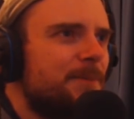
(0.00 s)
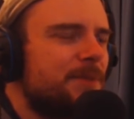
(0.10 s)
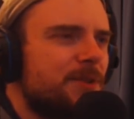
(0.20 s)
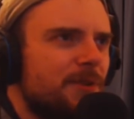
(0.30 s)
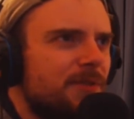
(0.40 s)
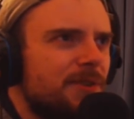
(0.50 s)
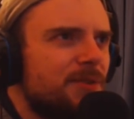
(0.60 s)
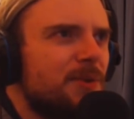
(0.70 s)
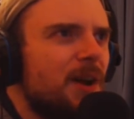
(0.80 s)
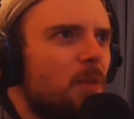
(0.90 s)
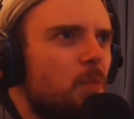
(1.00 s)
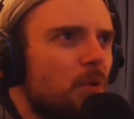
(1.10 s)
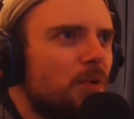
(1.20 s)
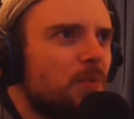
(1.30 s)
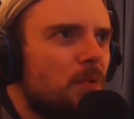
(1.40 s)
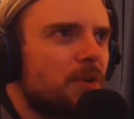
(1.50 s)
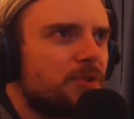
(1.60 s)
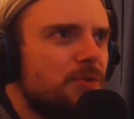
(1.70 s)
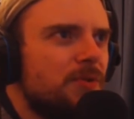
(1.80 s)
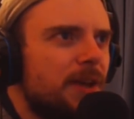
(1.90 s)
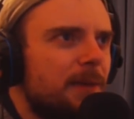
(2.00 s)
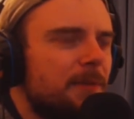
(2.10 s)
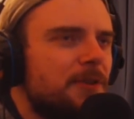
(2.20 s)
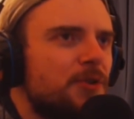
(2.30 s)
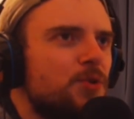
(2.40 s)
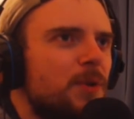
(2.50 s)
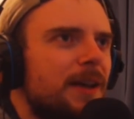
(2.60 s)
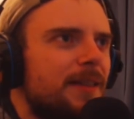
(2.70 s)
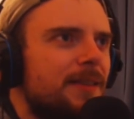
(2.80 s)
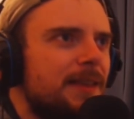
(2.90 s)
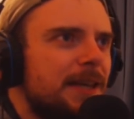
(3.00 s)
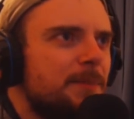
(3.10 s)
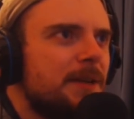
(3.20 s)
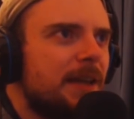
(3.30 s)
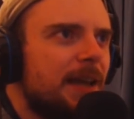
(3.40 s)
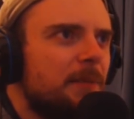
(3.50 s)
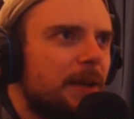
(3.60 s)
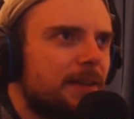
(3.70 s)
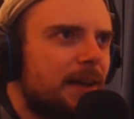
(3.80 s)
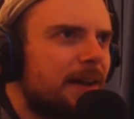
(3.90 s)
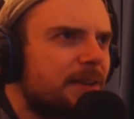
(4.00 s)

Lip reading: So if you're doing a World War II game, if you're doing a themed game like that,